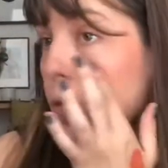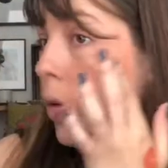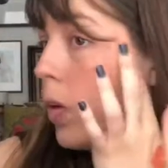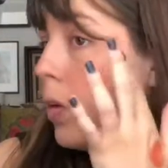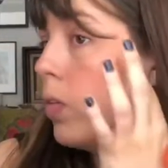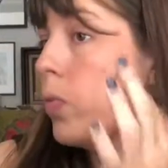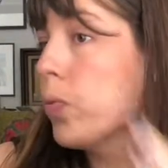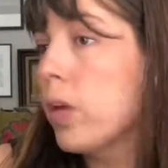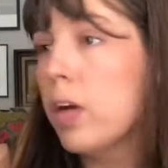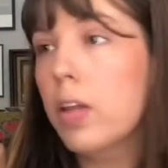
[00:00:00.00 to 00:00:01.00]
Okay,
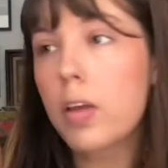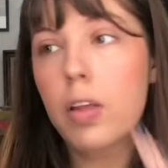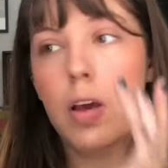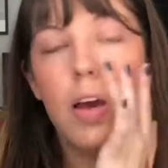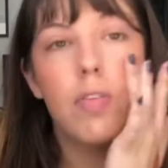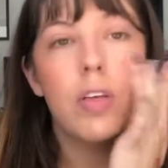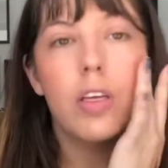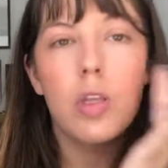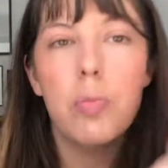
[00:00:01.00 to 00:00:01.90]
I like that. I feel like the